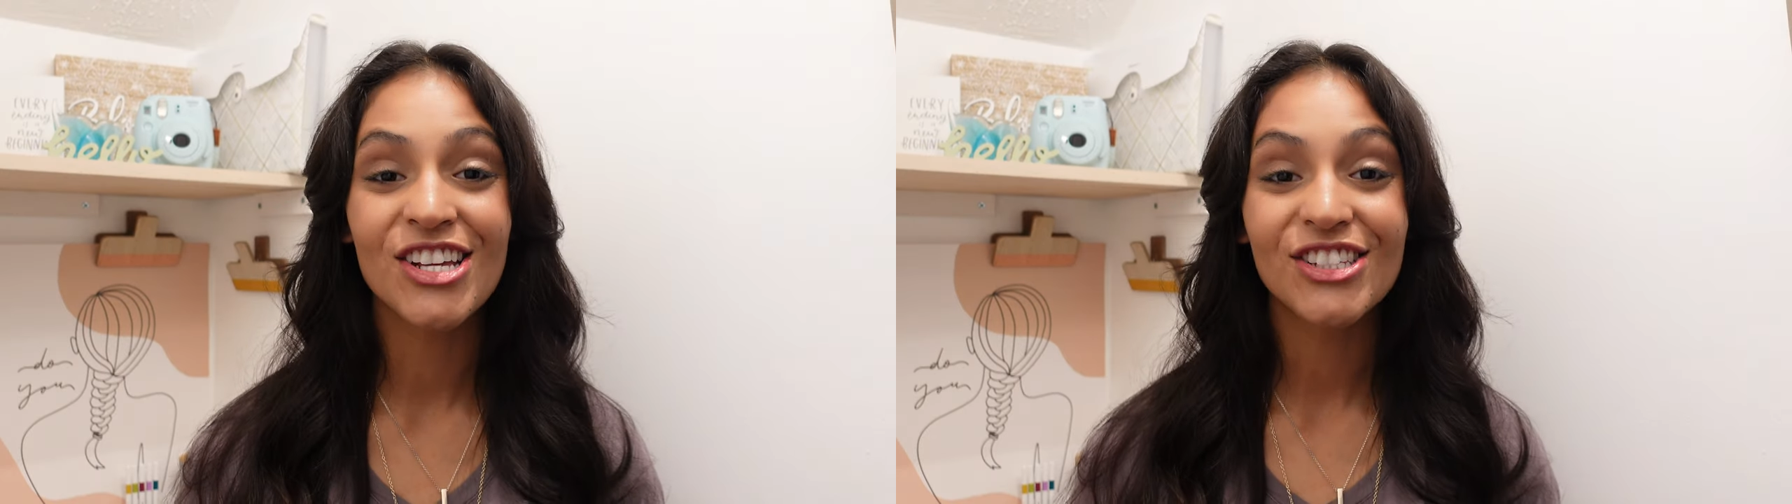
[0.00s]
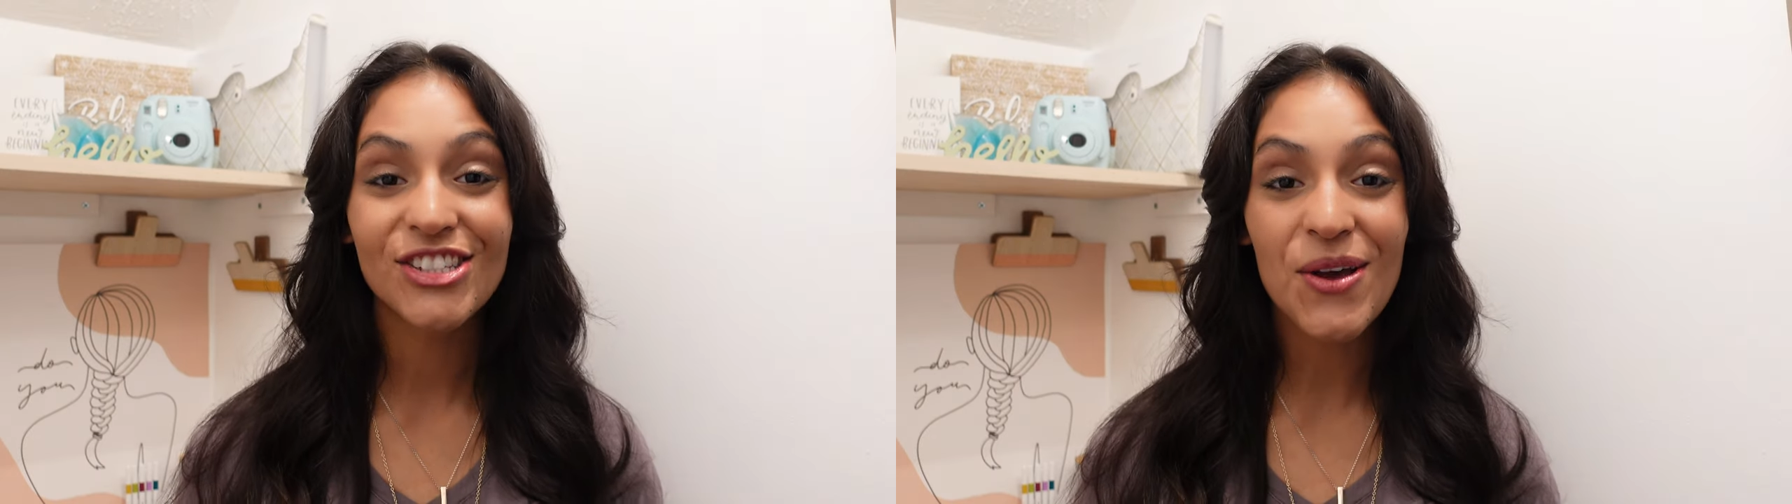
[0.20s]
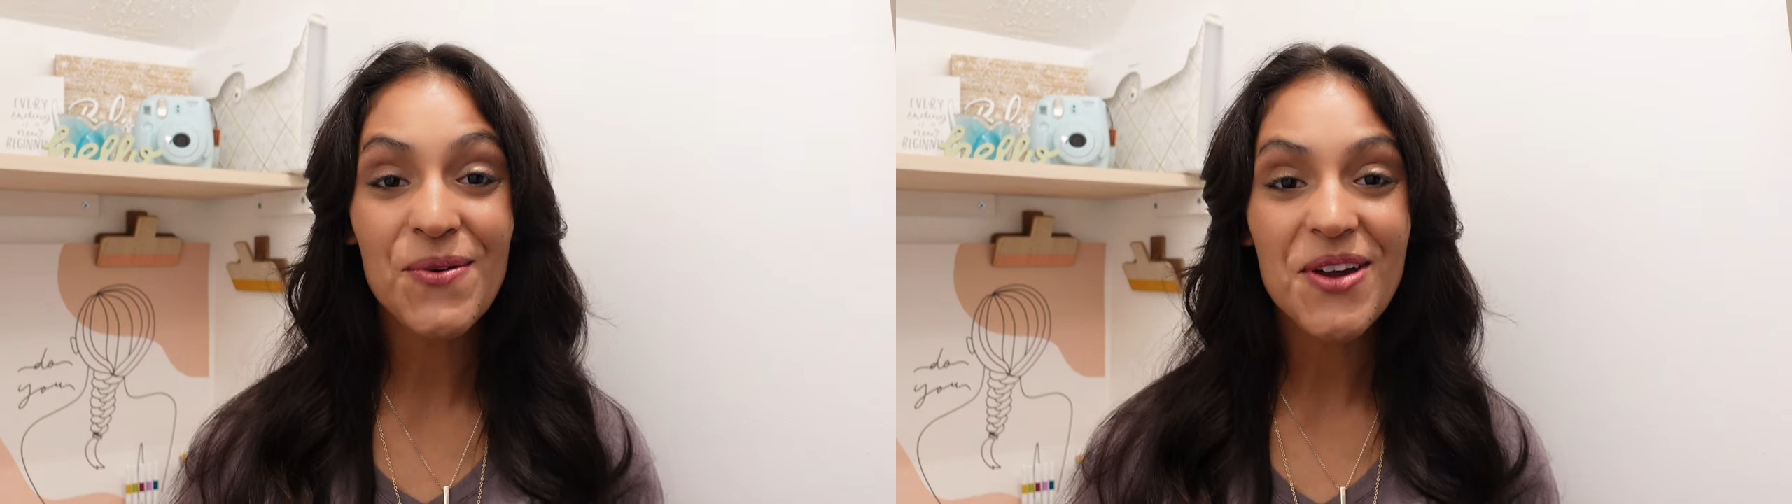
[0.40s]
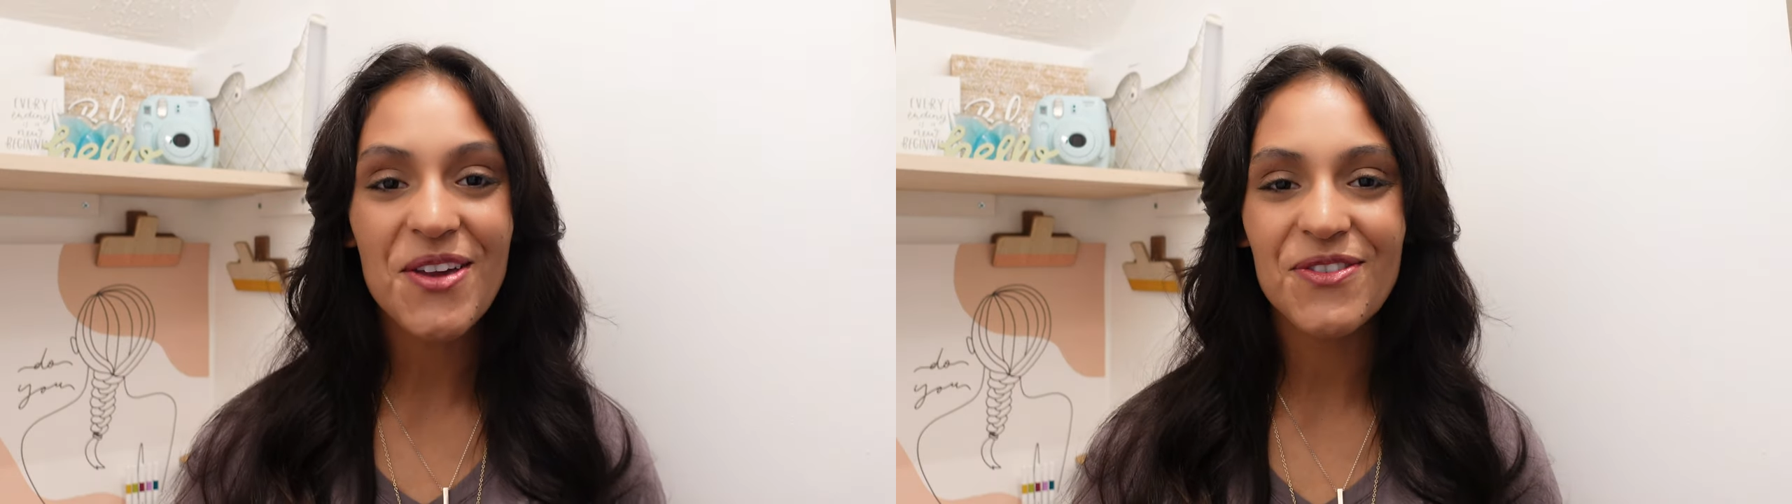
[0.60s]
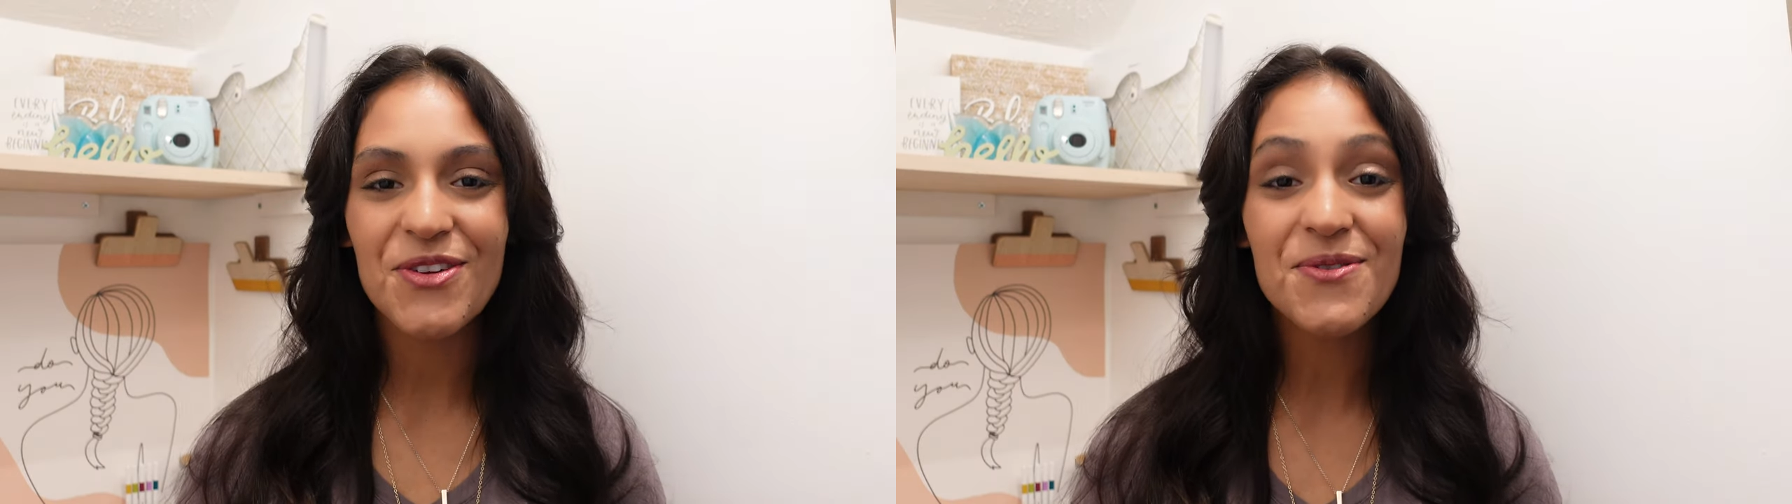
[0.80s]
So
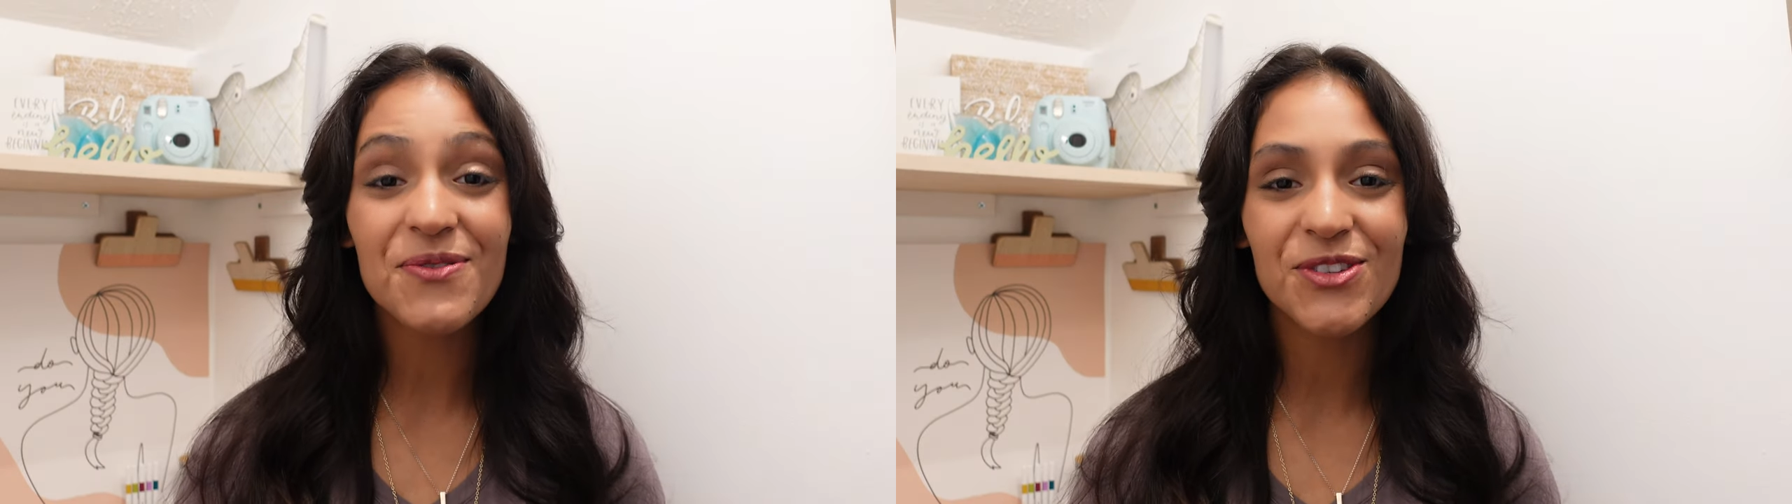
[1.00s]
if you